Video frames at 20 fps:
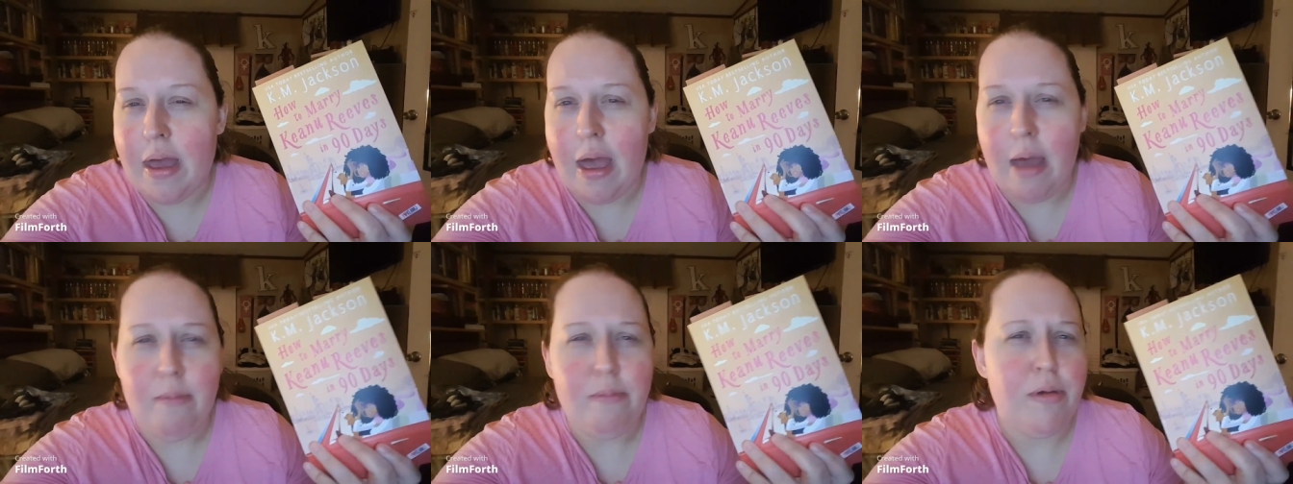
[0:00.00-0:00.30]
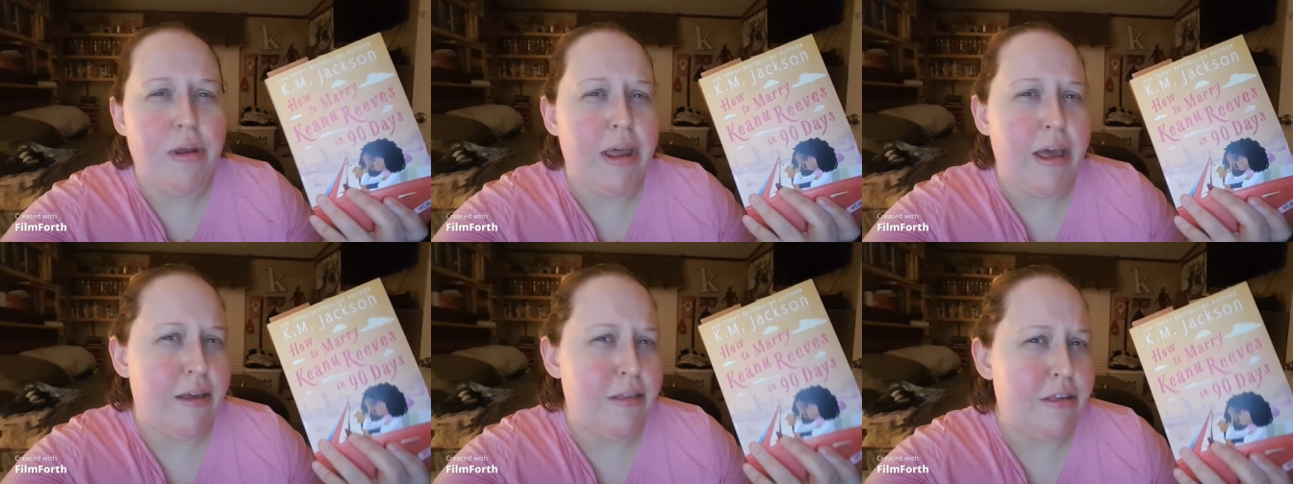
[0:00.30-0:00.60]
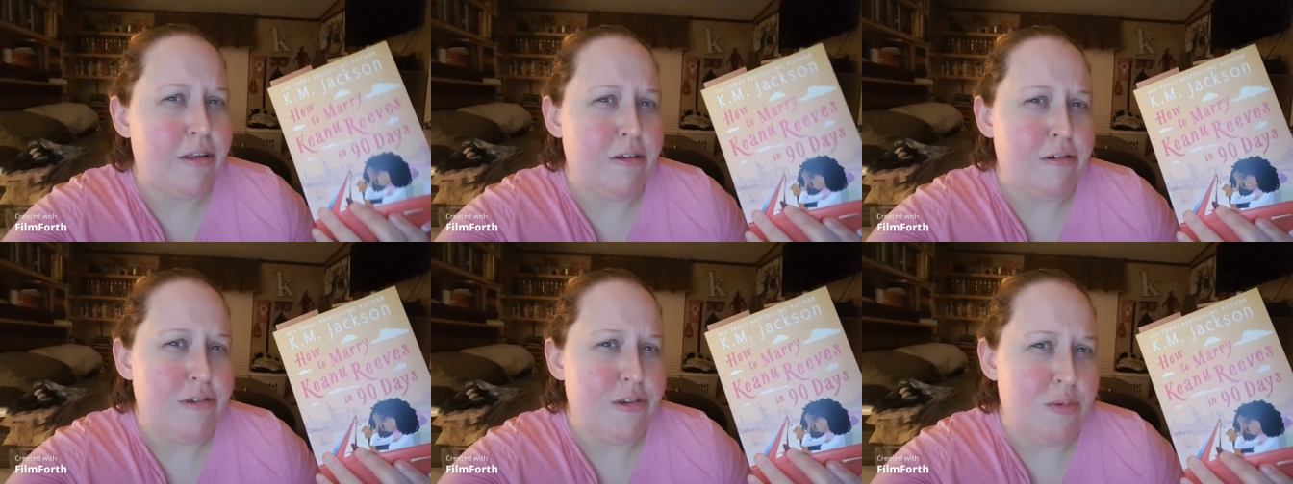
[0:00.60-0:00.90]
I'm going to have
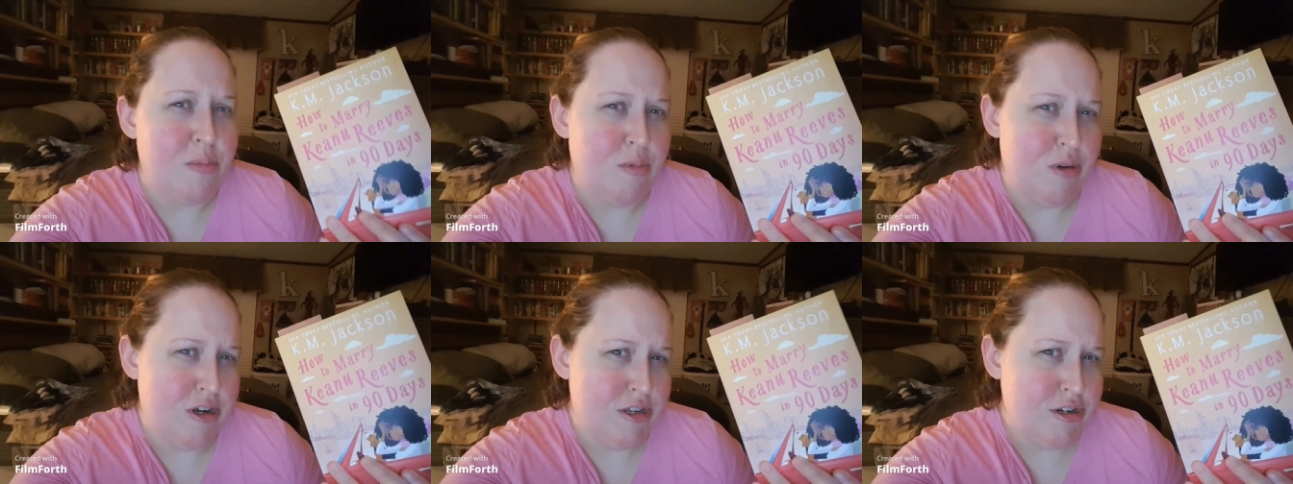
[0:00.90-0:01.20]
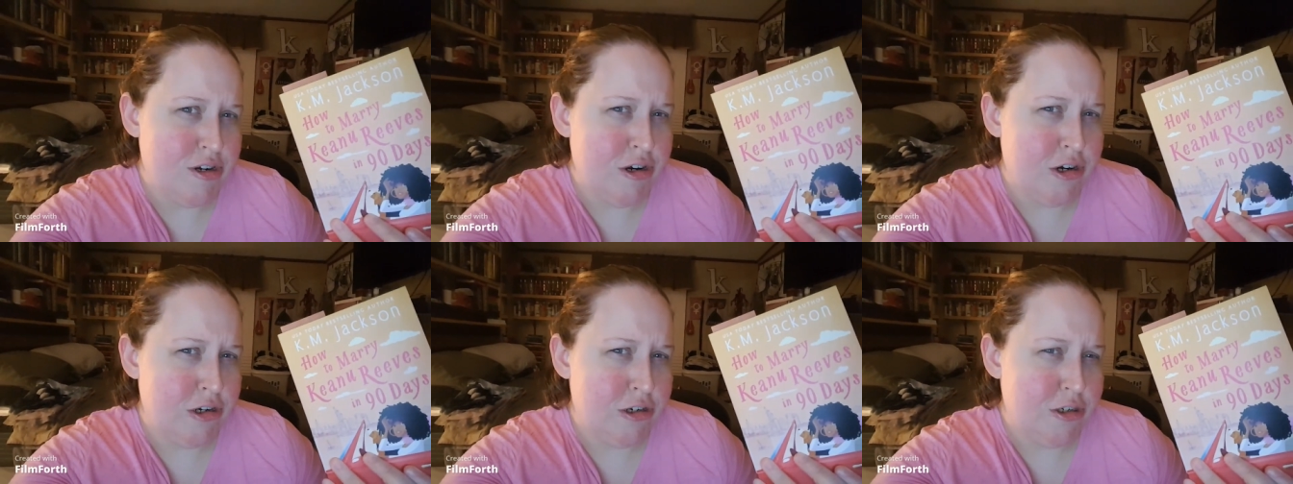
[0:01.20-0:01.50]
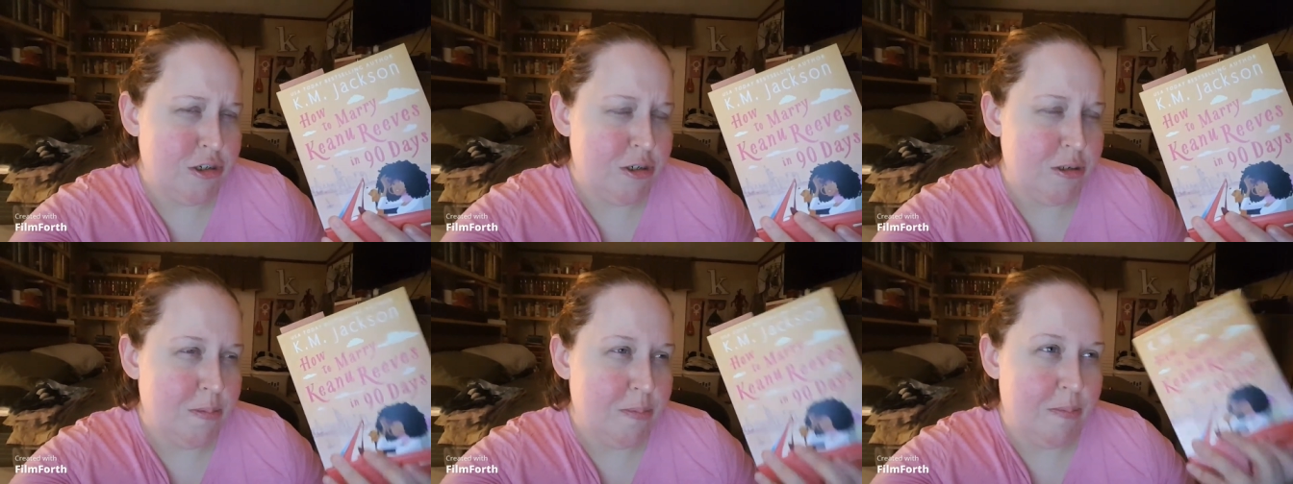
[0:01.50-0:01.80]
to do some
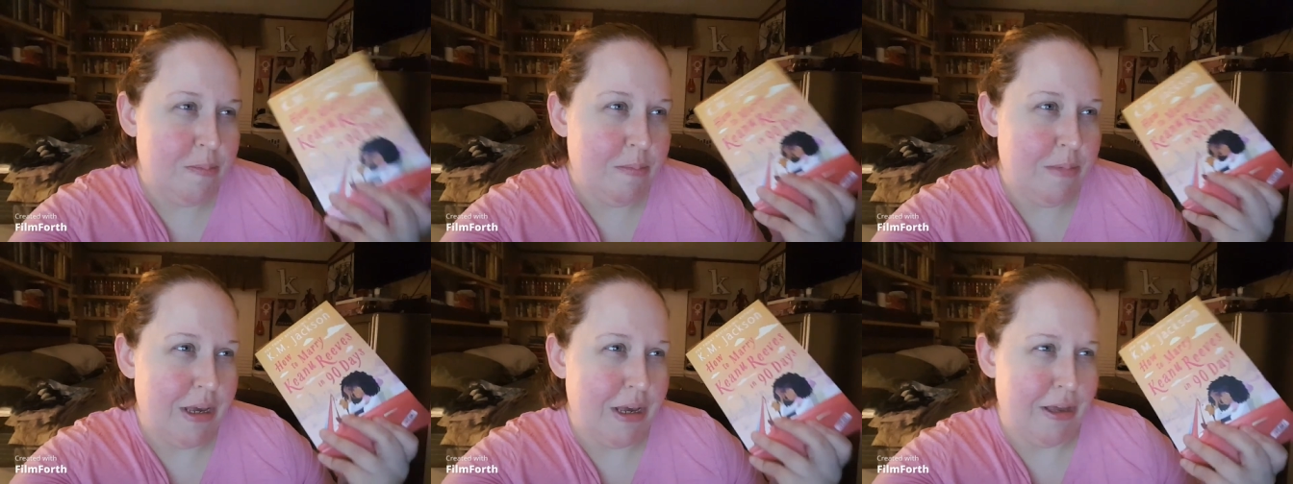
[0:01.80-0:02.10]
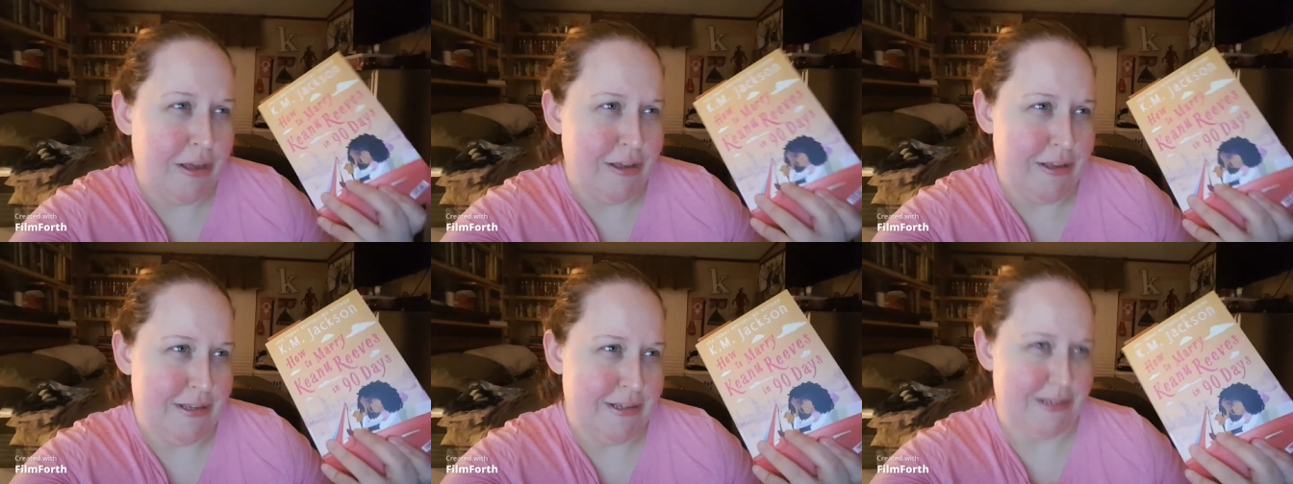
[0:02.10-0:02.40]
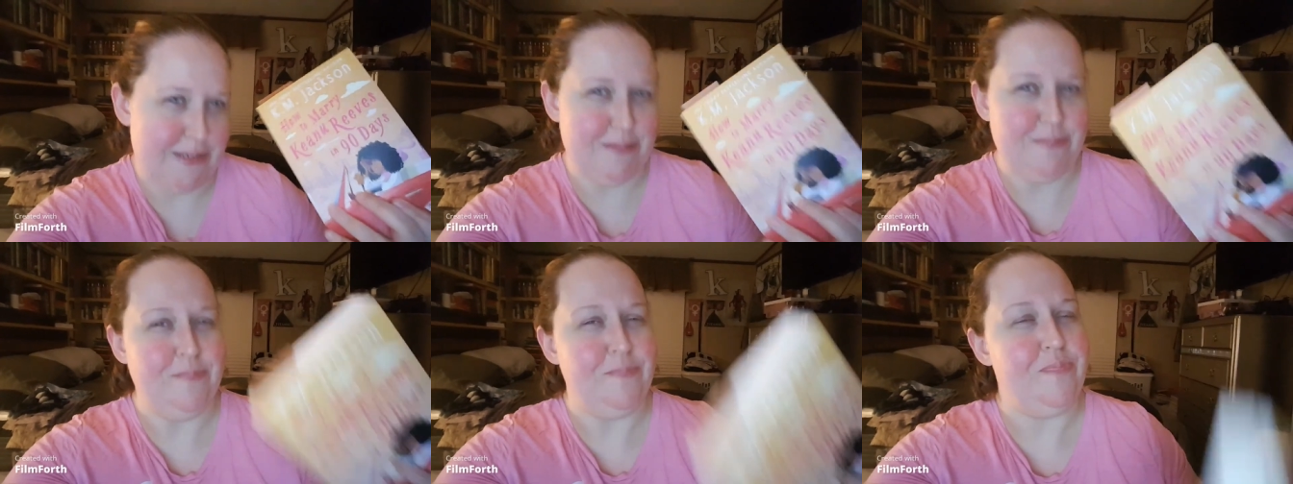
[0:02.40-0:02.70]
research
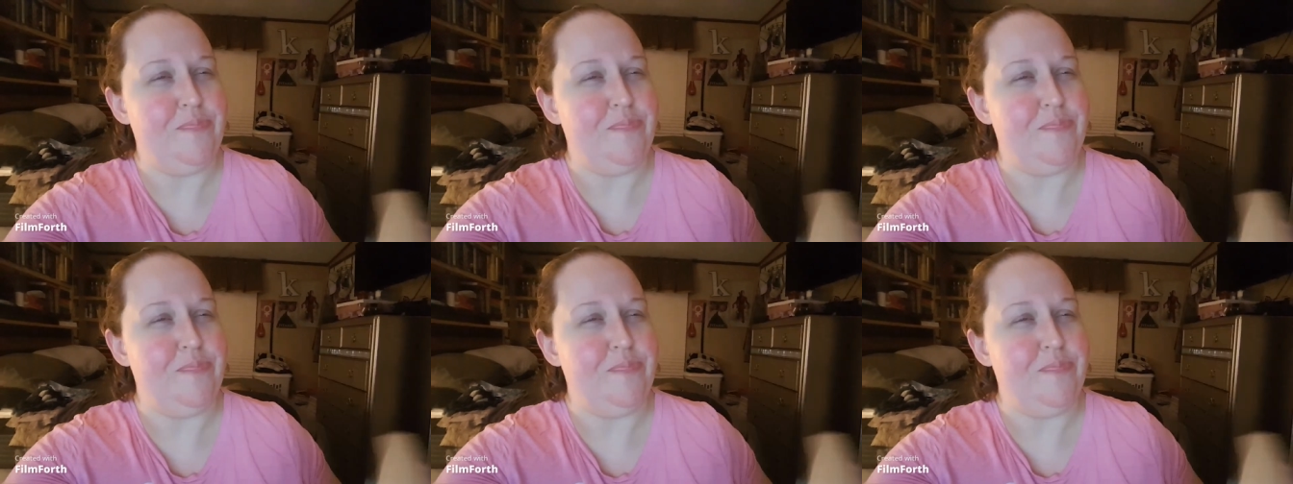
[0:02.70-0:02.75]
because